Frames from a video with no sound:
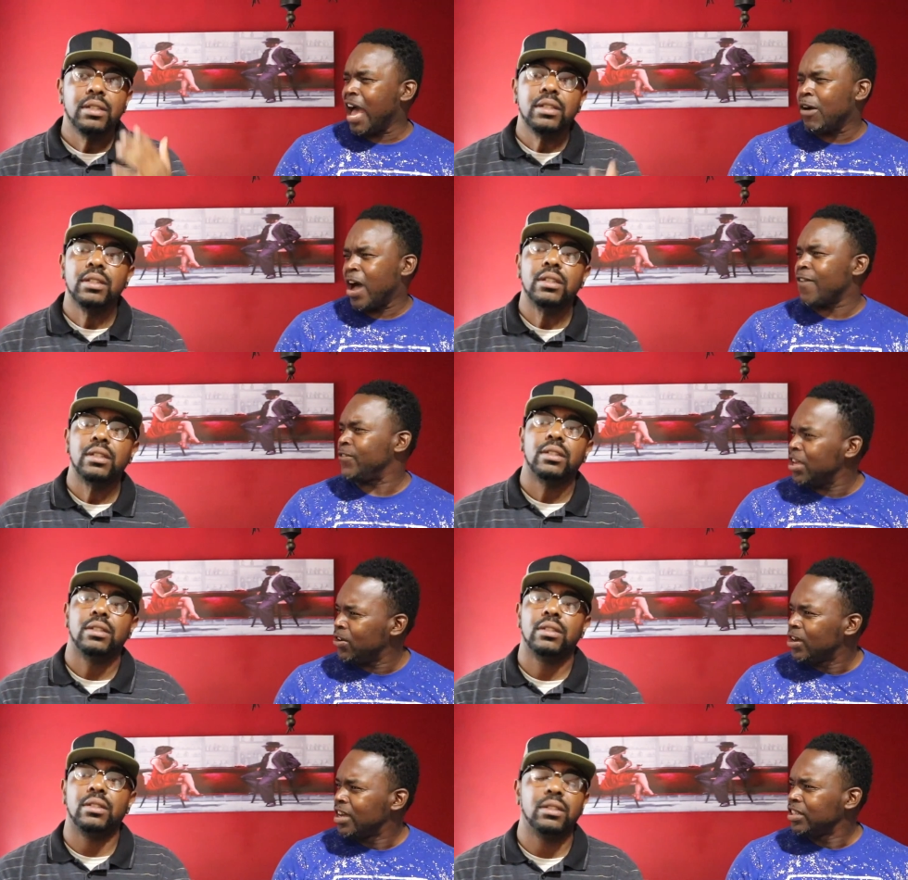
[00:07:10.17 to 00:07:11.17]
Speaker 1: how I
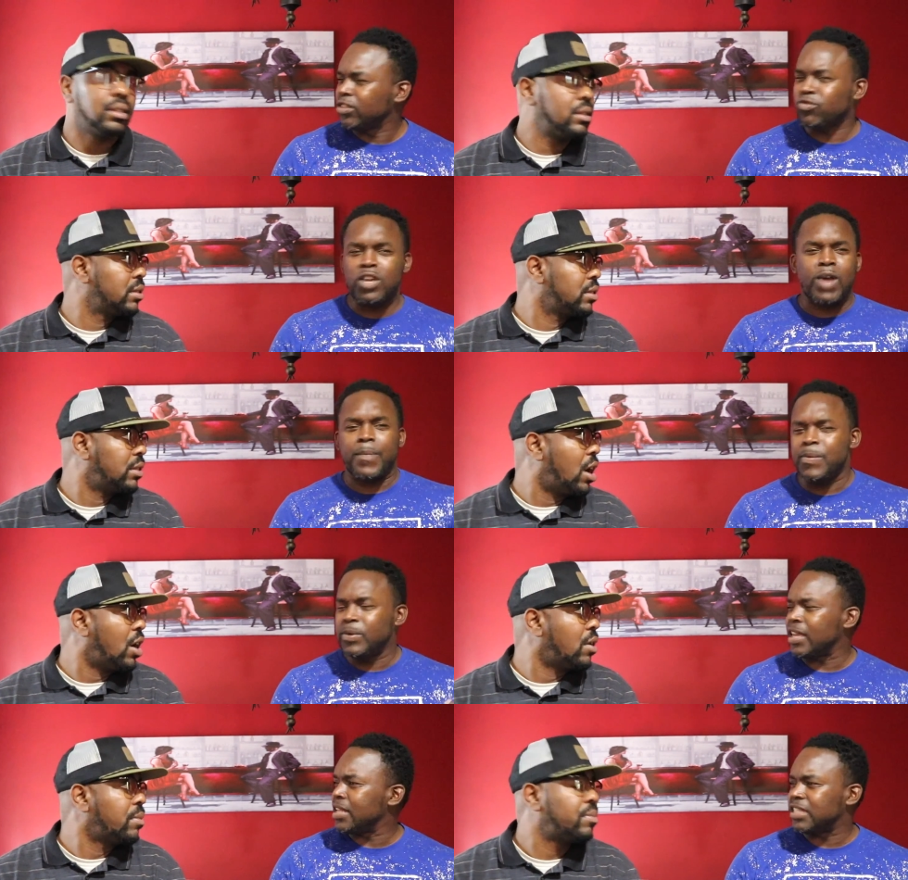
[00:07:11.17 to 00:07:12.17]
feel. The 3 white
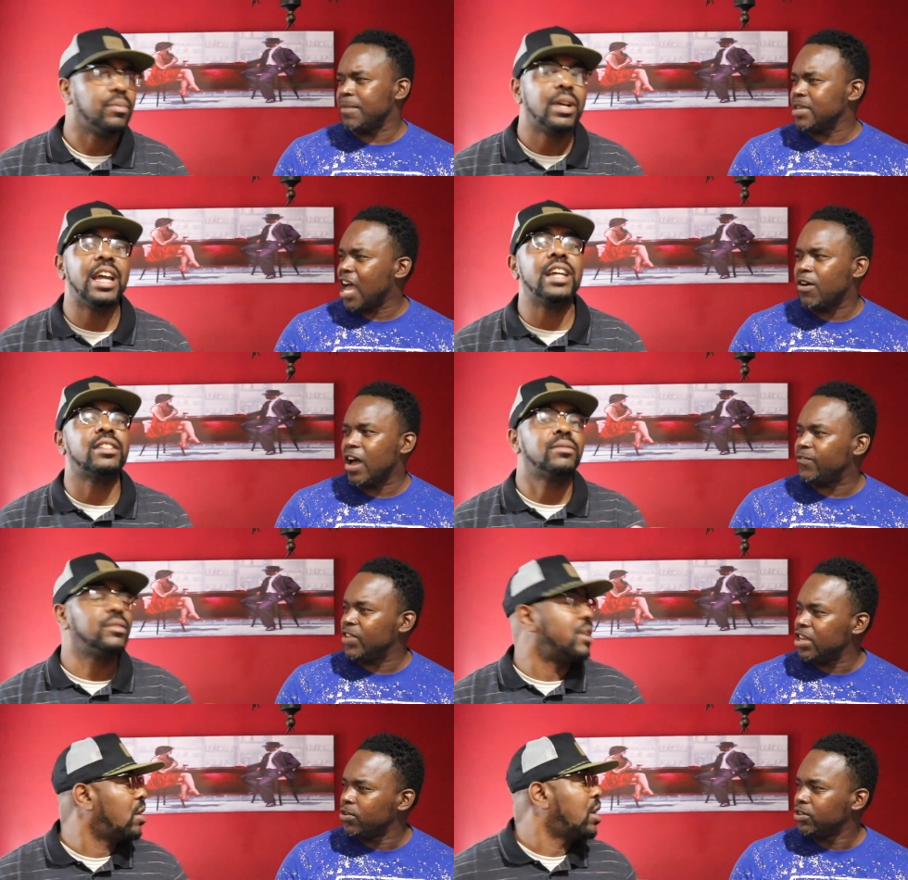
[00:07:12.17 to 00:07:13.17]
Speaker 2: people can't tell me how I
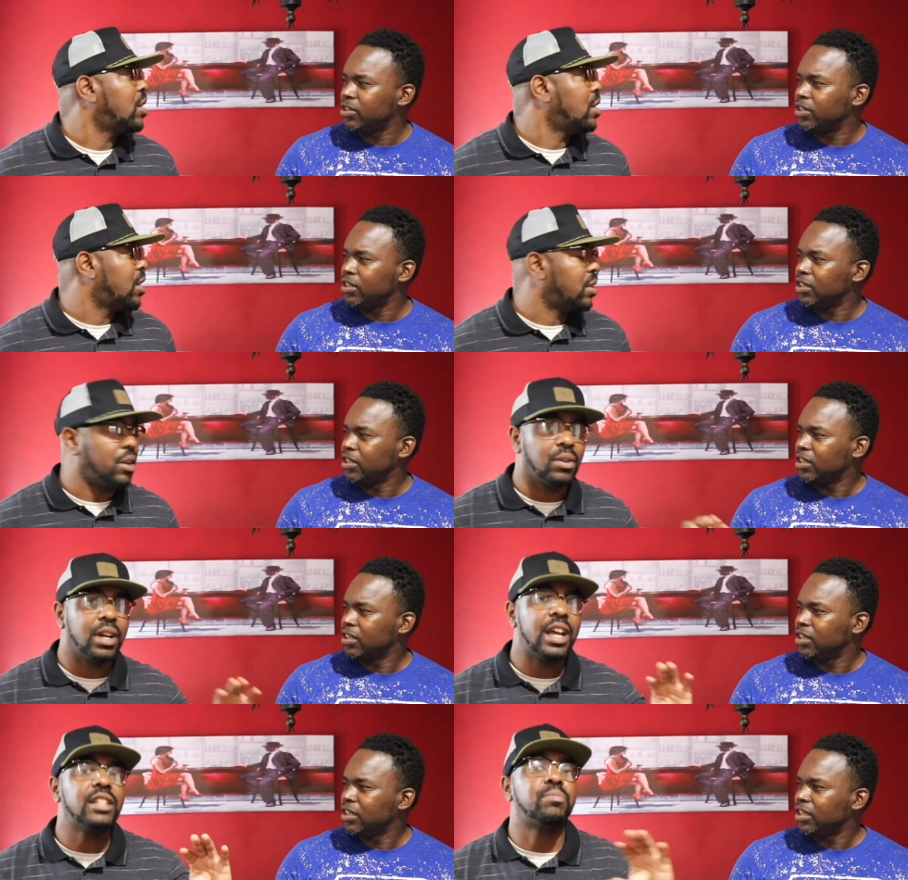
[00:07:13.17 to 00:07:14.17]
feel. No.
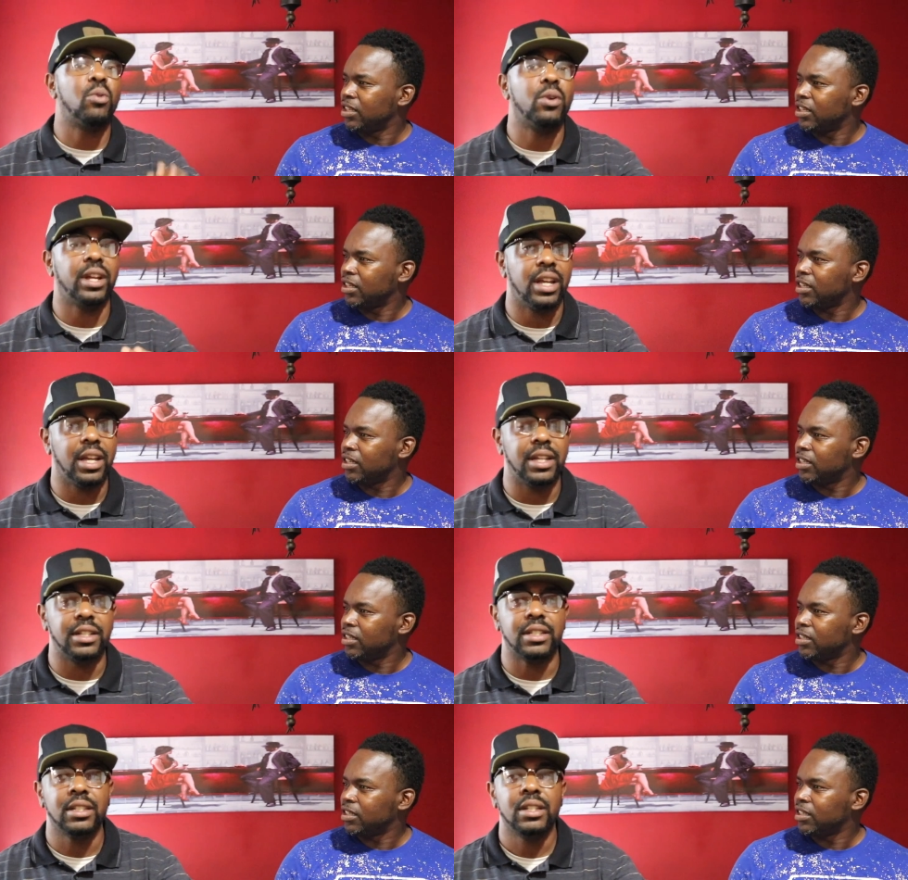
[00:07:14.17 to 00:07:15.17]
His point
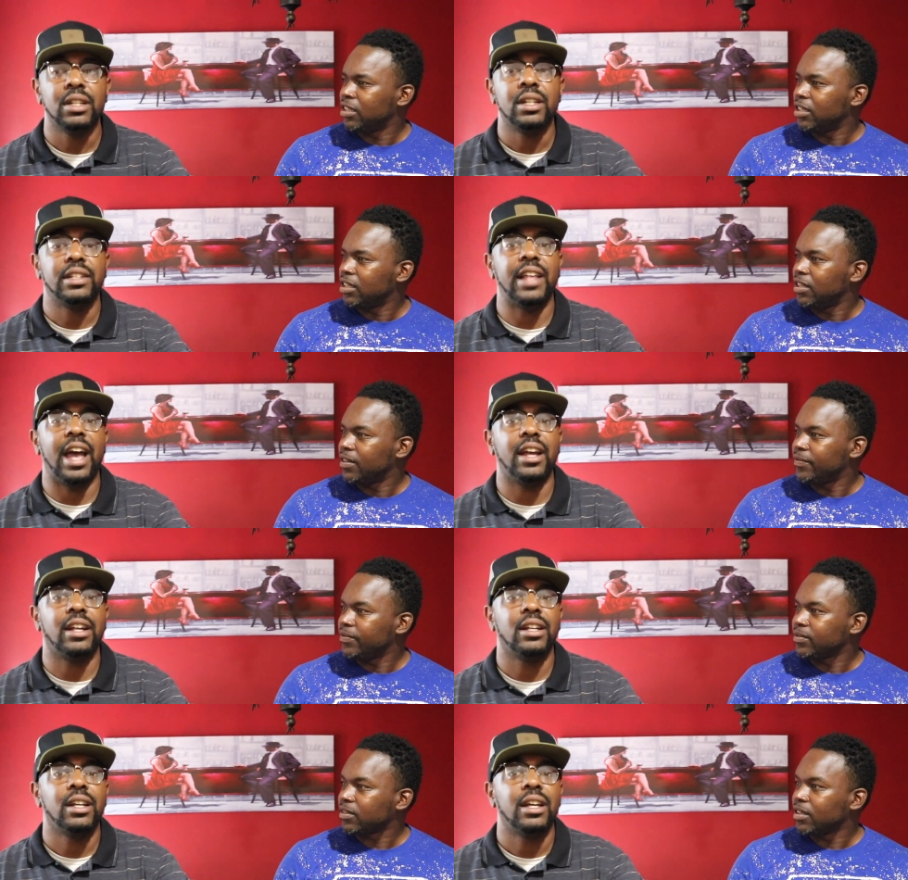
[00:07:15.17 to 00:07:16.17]
is
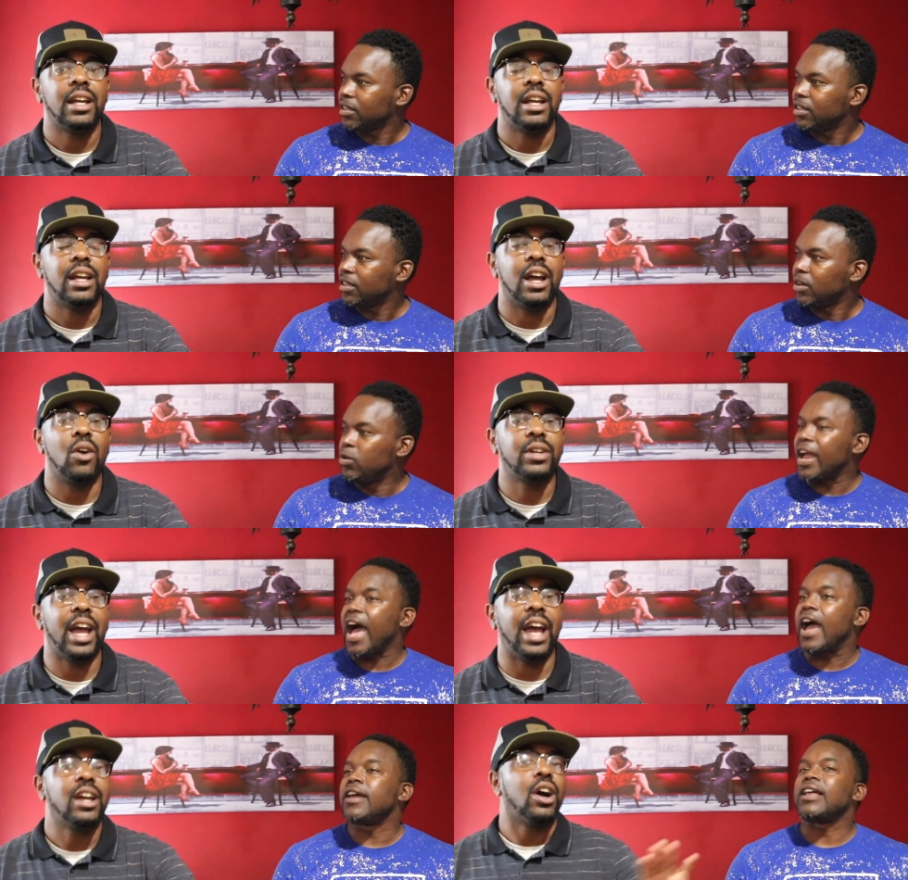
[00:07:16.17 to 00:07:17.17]
Speaker 1: that.
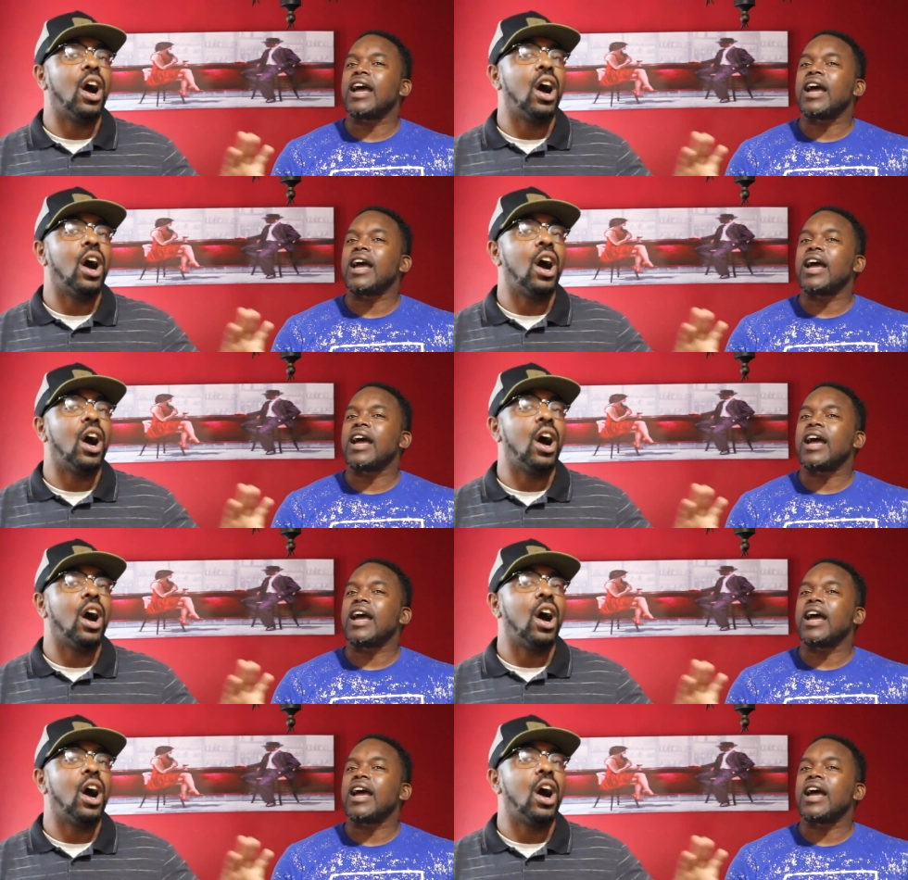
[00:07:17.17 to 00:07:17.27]
Okay,